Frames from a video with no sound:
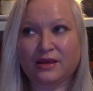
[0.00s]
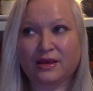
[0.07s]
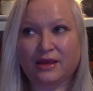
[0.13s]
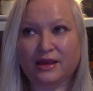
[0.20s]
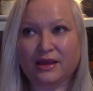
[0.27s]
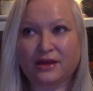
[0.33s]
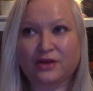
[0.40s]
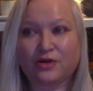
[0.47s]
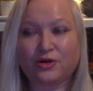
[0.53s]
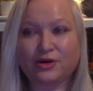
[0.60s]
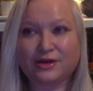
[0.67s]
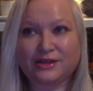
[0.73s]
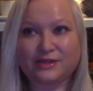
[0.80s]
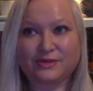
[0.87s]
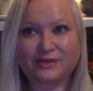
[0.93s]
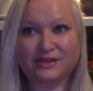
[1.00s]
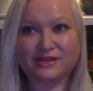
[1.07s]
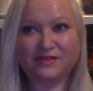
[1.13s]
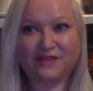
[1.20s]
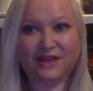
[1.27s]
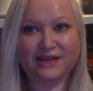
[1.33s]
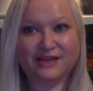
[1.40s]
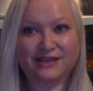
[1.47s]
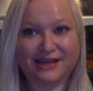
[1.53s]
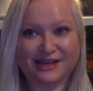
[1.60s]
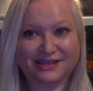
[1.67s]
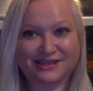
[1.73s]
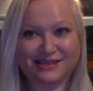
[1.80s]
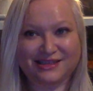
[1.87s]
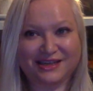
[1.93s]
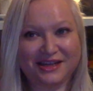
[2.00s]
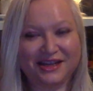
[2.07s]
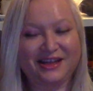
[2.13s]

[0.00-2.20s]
in accordance with the divine dance.